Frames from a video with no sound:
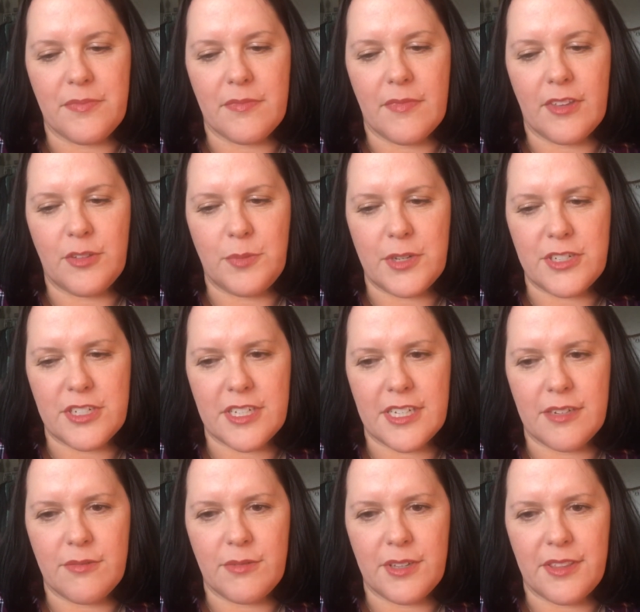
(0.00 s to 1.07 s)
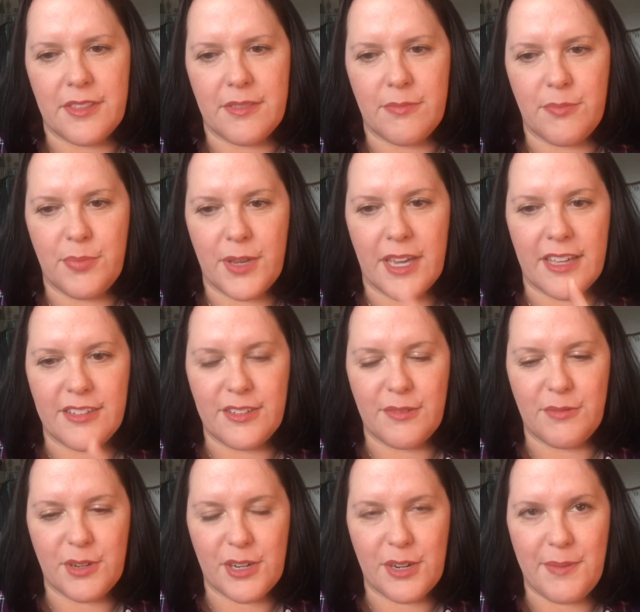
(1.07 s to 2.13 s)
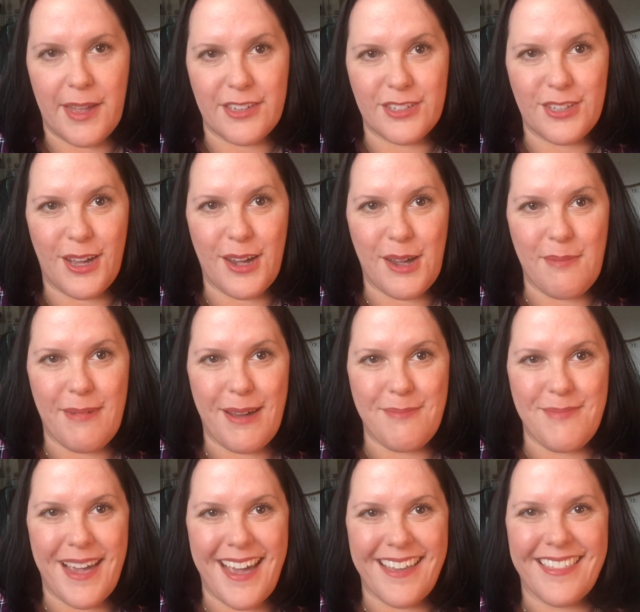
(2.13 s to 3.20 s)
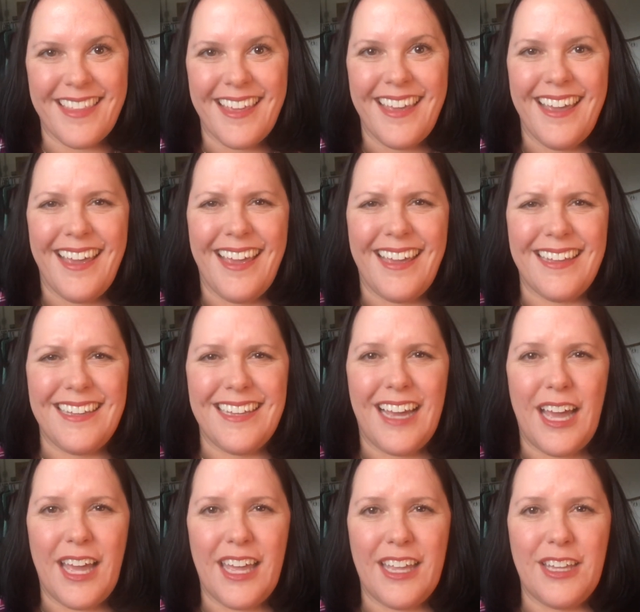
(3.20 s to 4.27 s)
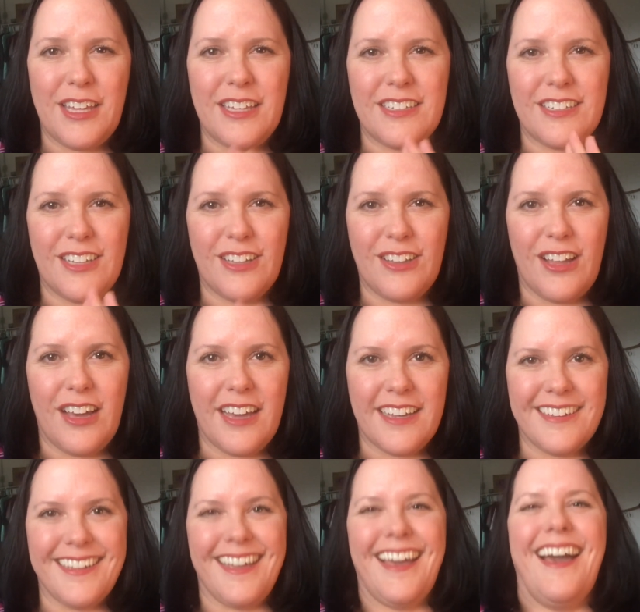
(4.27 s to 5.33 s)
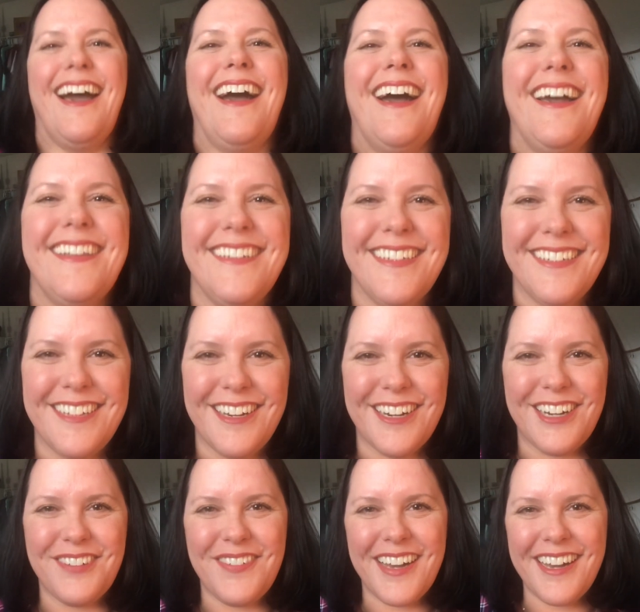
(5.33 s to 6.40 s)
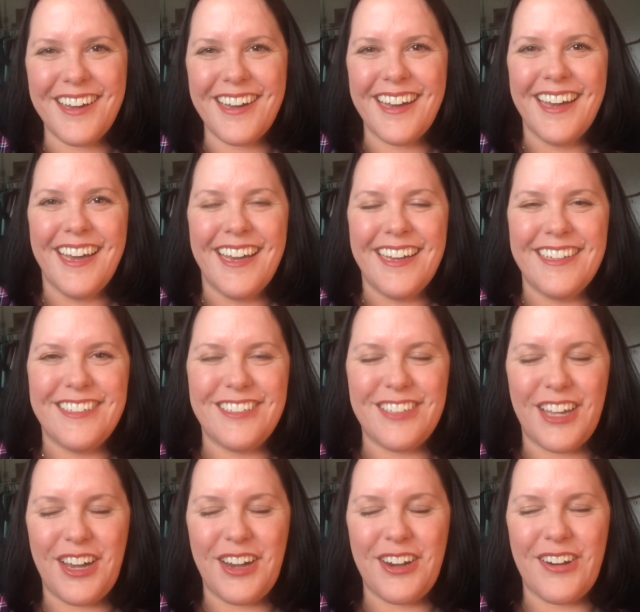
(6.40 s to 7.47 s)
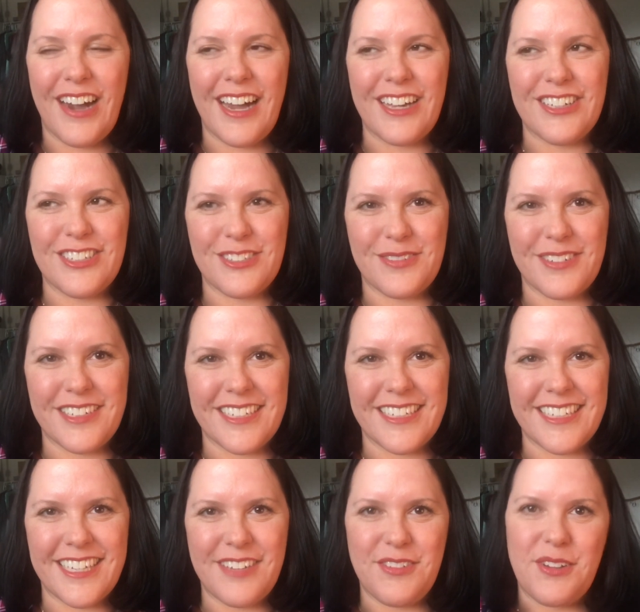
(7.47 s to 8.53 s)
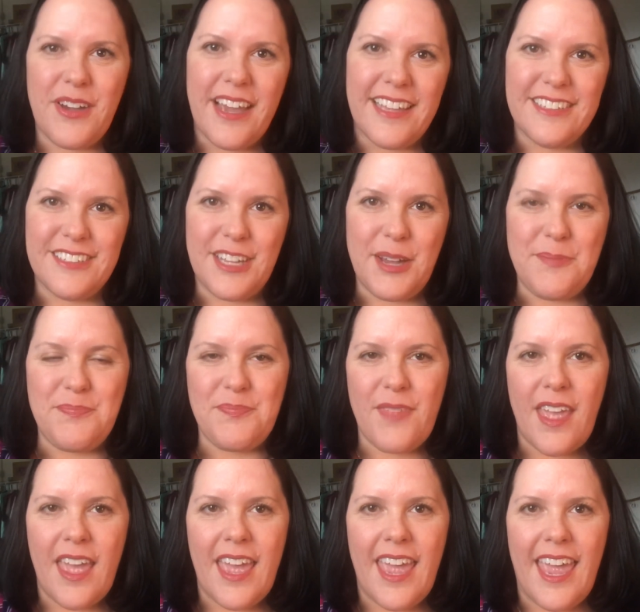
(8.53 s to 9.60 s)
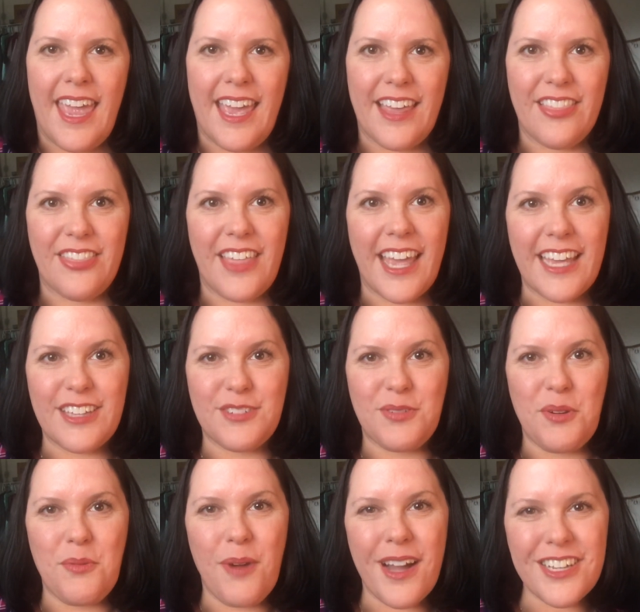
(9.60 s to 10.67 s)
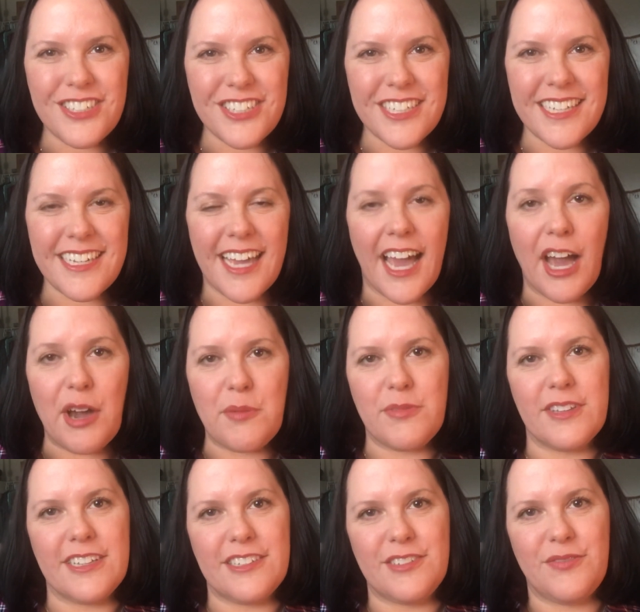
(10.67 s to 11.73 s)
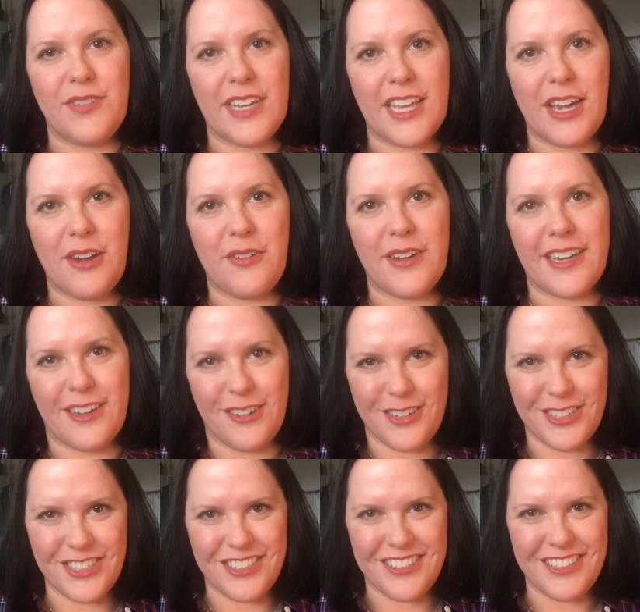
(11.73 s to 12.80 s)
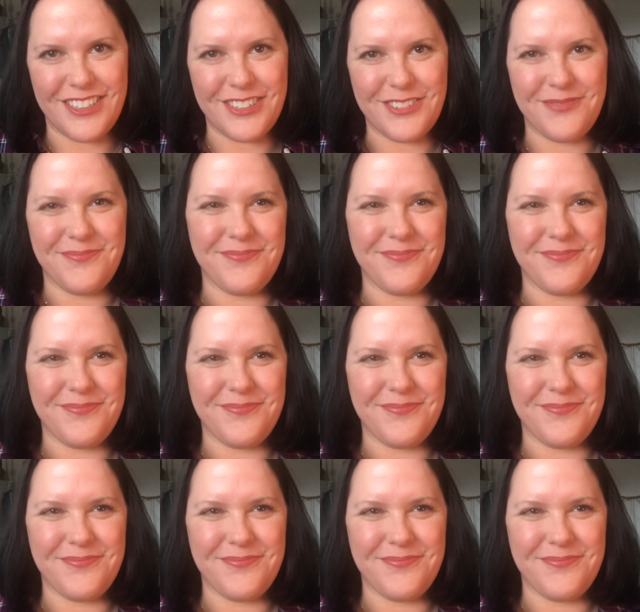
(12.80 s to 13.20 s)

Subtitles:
especially because we're about to talk about math, and it's a lot to talk about. So I just wanted to give you a heads up, and thanks for watching. I hope this video encourages you.